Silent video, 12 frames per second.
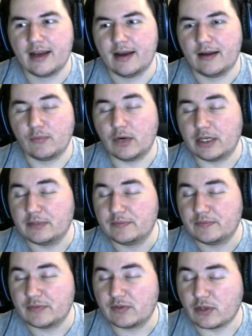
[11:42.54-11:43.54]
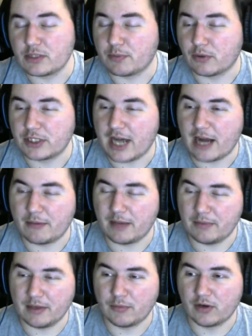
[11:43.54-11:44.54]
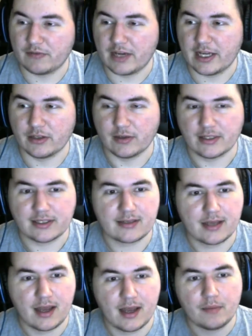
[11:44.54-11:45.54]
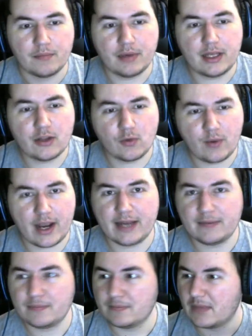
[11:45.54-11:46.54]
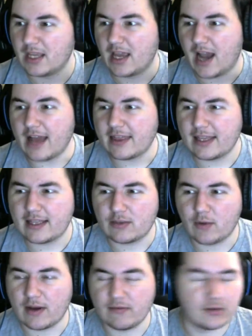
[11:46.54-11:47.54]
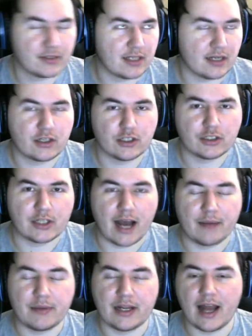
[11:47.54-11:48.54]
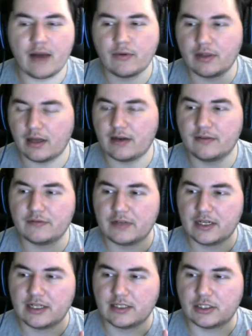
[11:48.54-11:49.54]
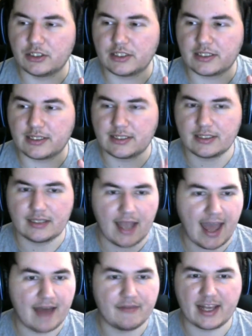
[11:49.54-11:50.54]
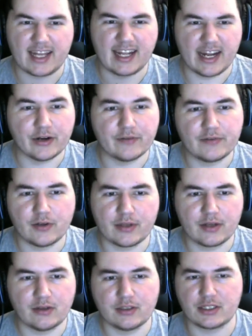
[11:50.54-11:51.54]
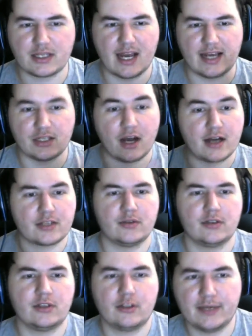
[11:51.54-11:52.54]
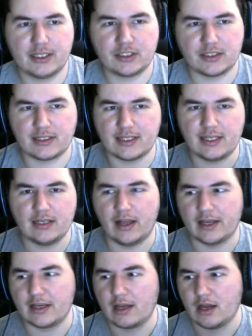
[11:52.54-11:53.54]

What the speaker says: Well, firstborn child might be more of a hindrance. But either way, I think Graveweaver's done a good job, and I would love to just have like an interview with her and just kind of talk to her a little bit, just see like